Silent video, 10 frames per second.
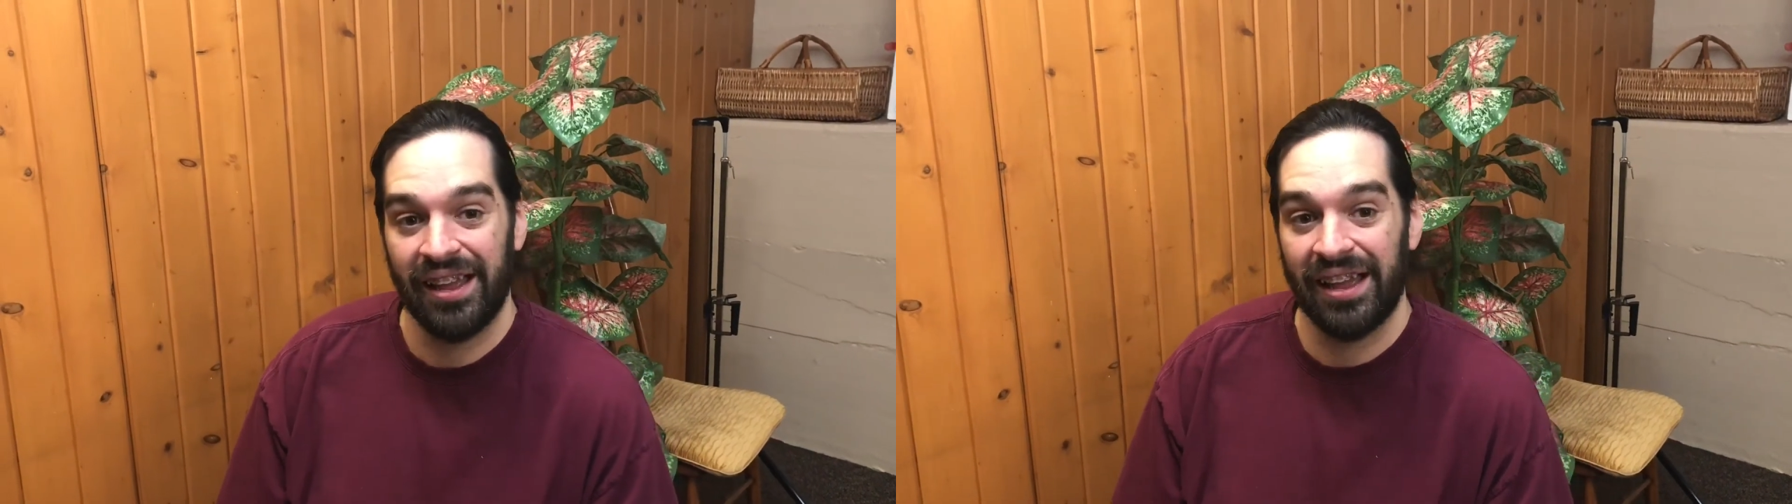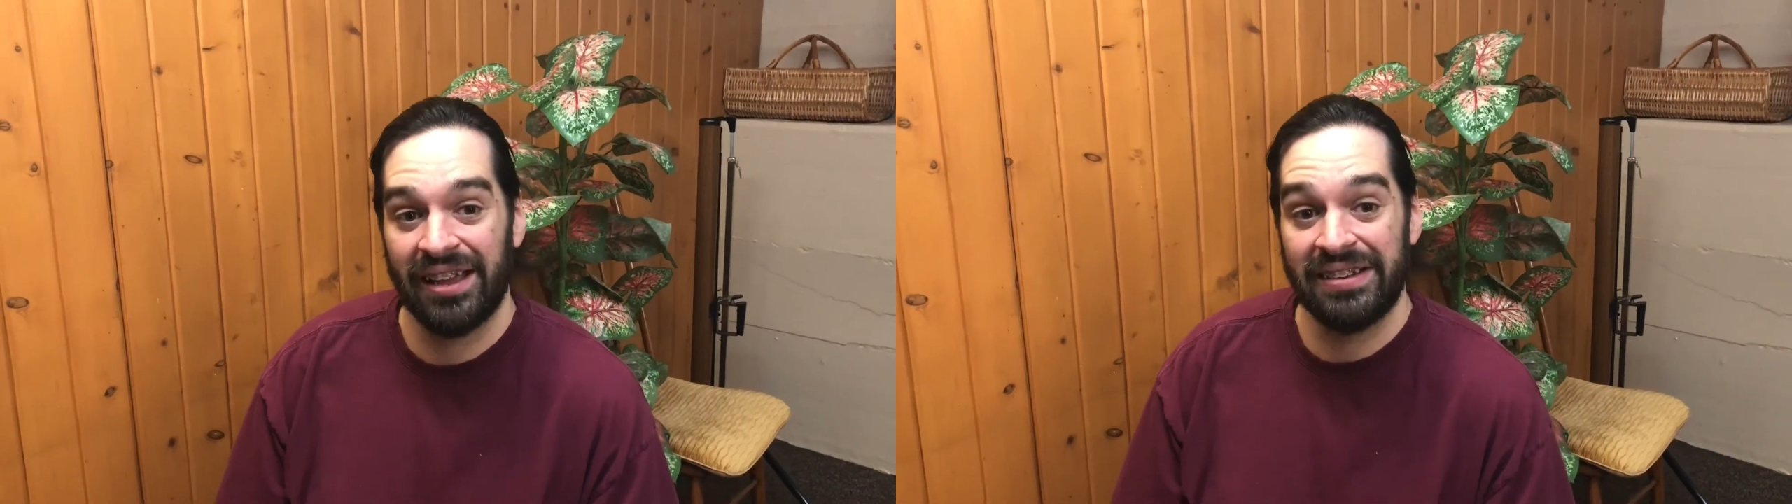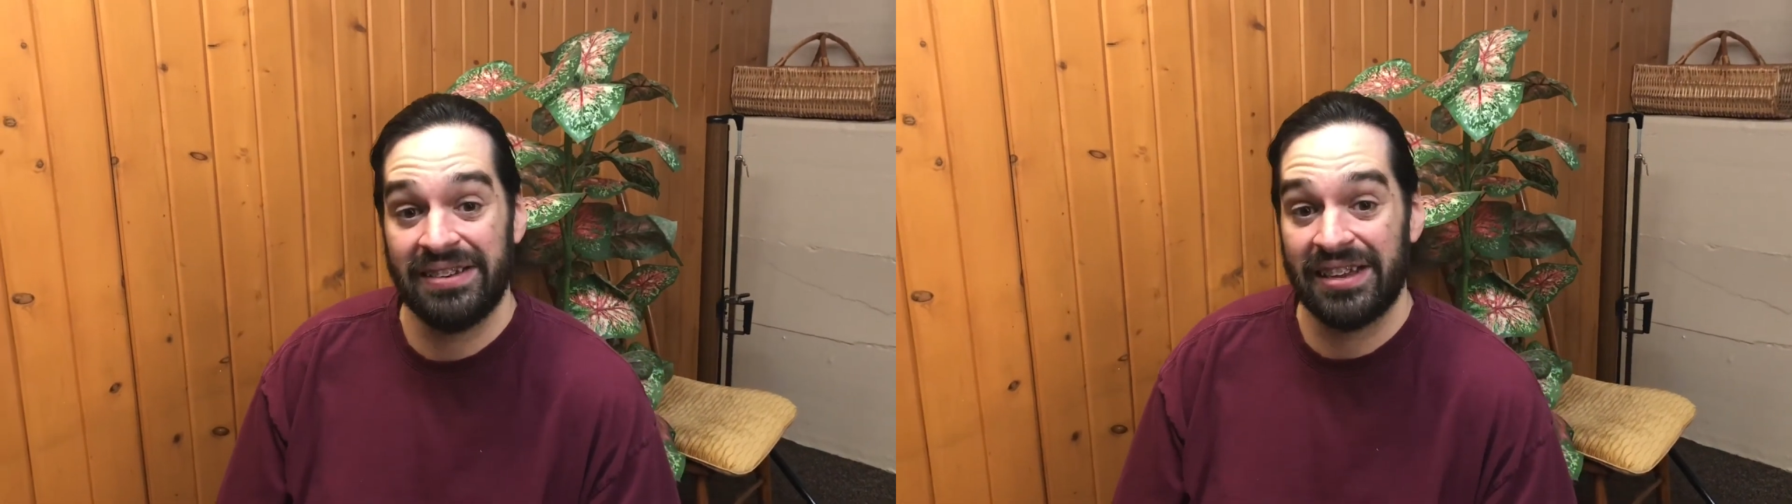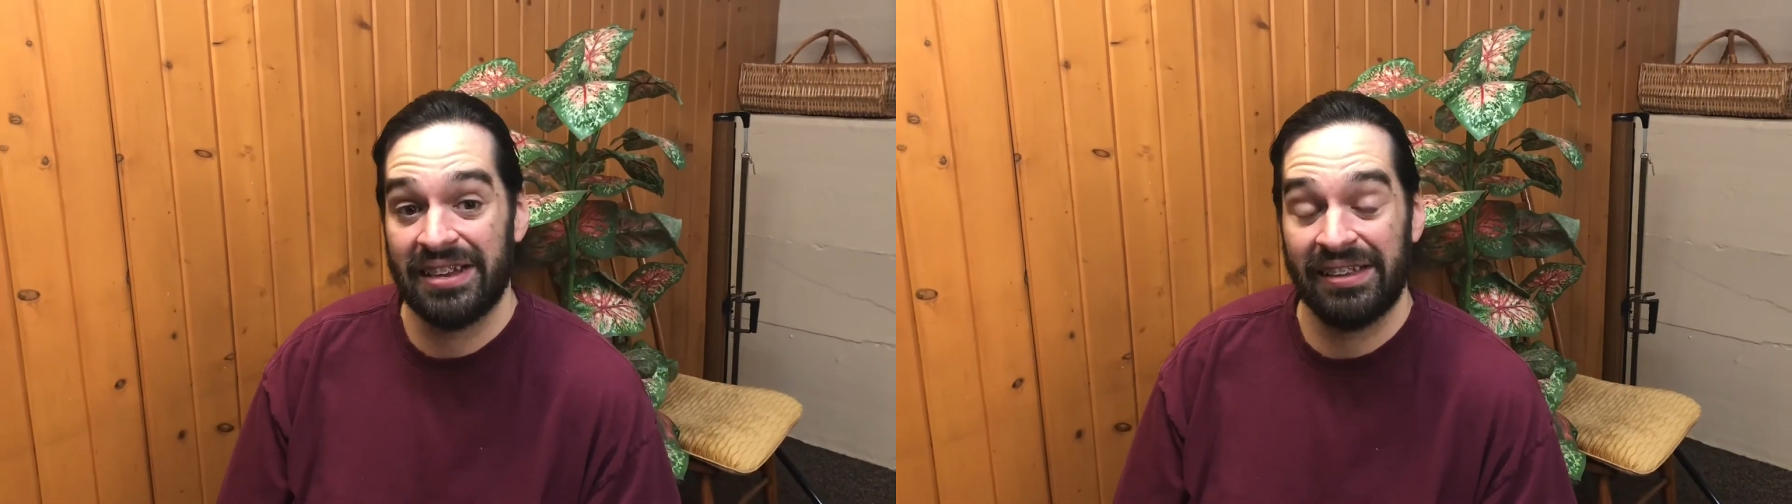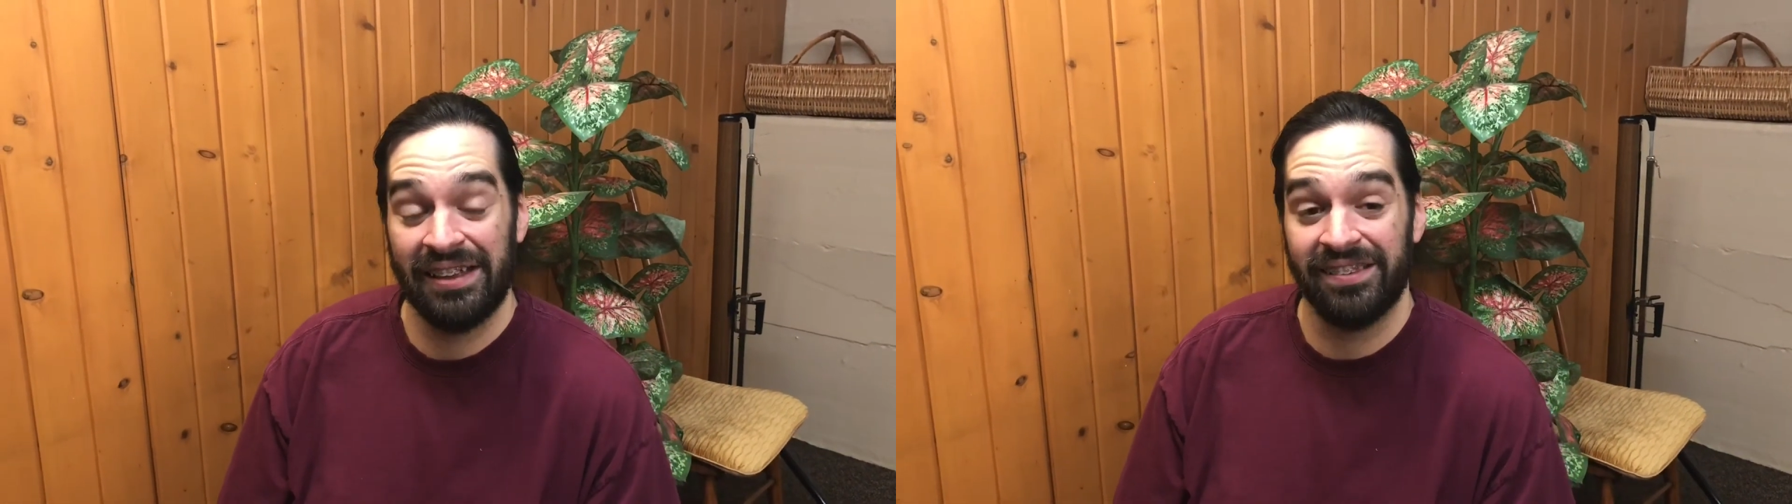and
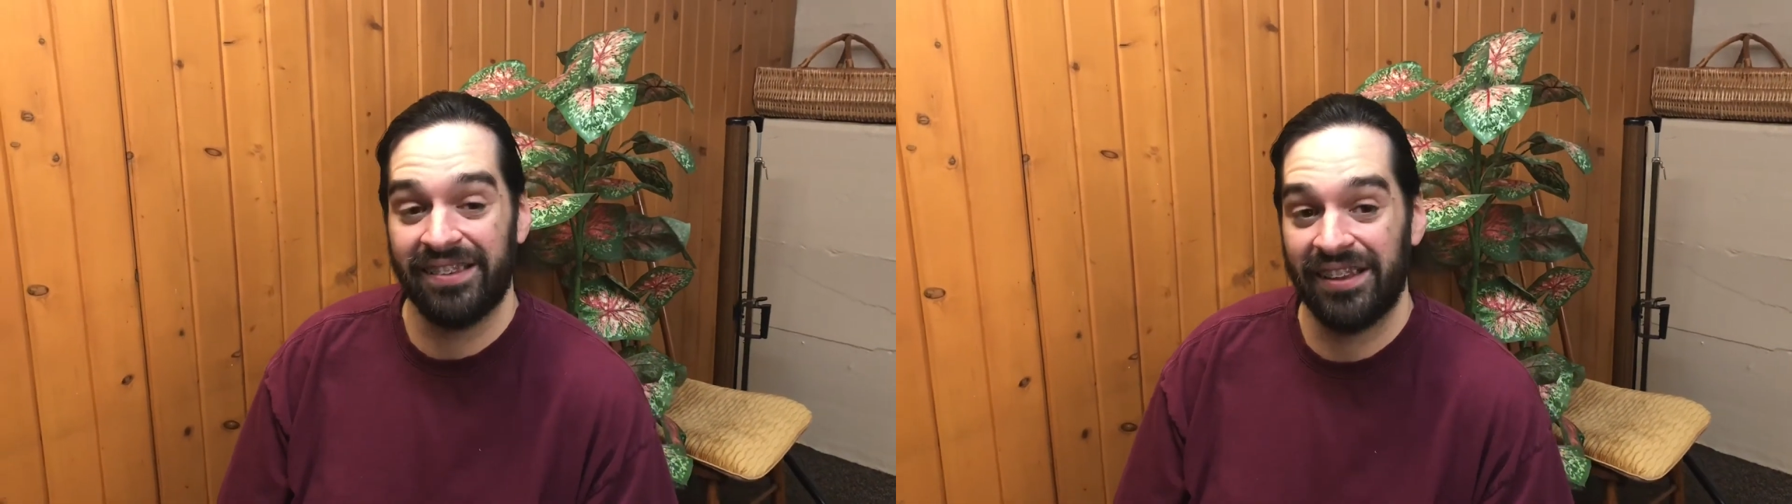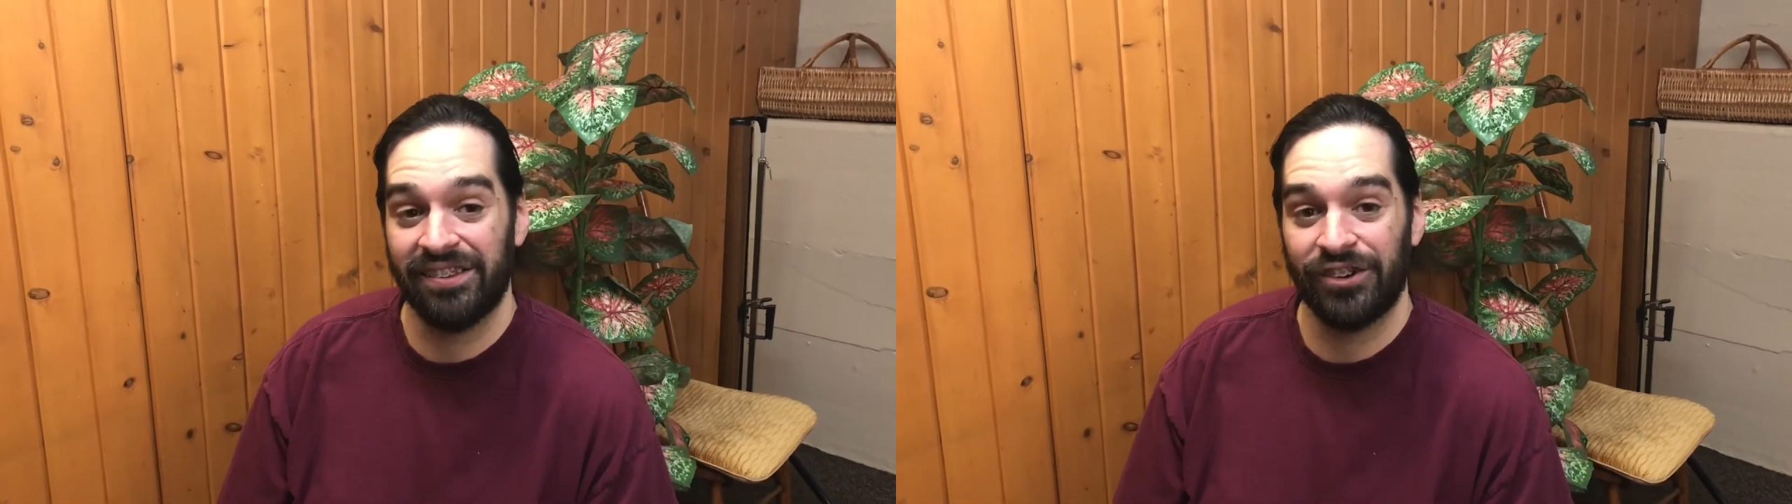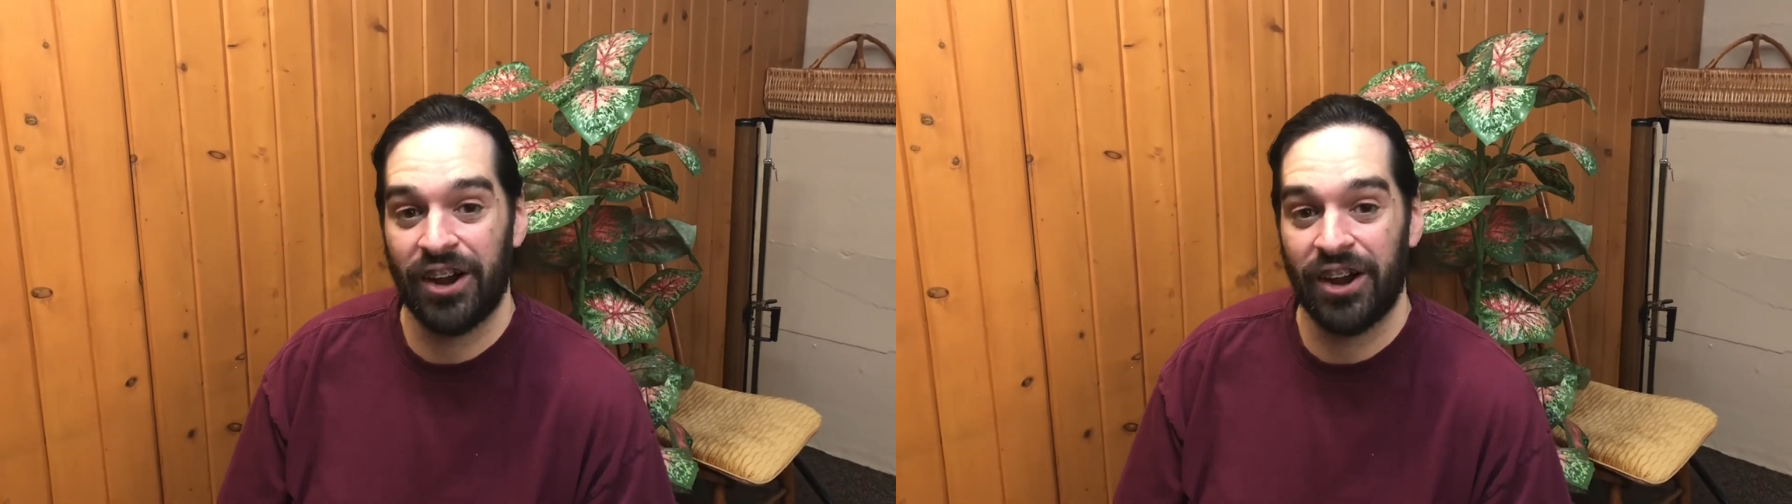uh, it's, it's